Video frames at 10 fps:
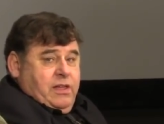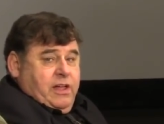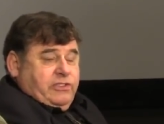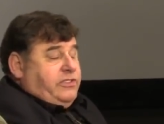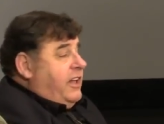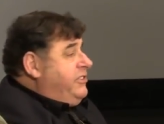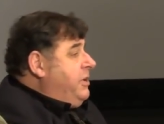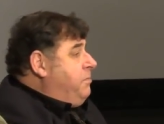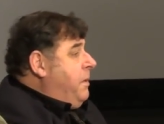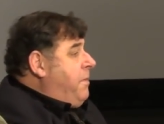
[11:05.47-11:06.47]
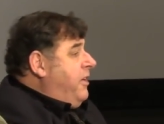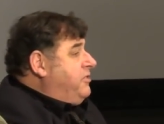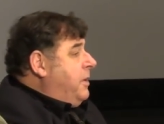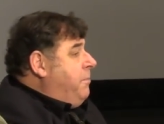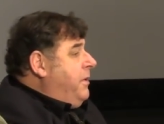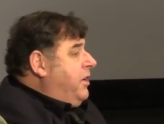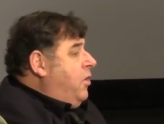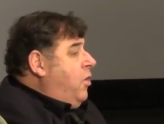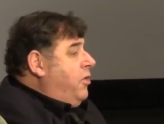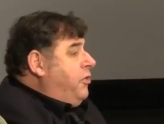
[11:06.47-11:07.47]
It's not simply based on bigger
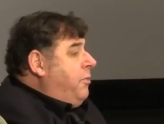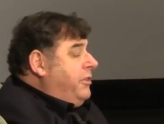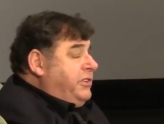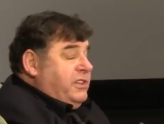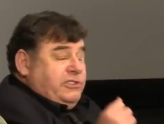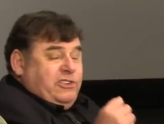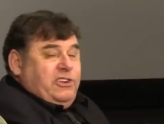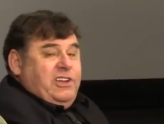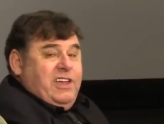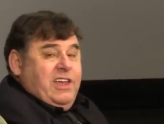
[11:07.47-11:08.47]
orthomusculature,